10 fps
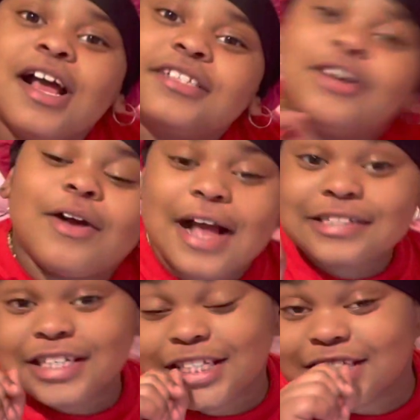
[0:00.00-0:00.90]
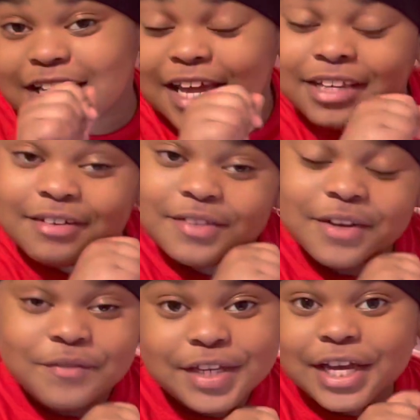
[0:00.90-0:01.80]
So guys, this is the end of the
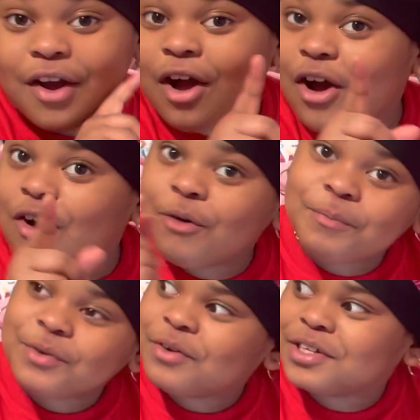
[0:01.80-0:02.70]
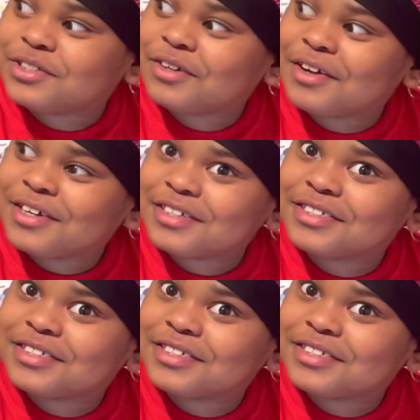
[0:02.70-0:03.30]
video. I hope you enjoy it.